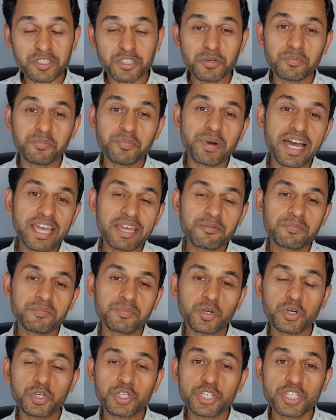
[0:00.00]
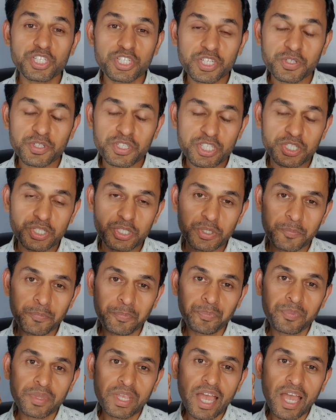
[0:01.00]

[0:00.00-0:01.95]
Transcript: So my question to you is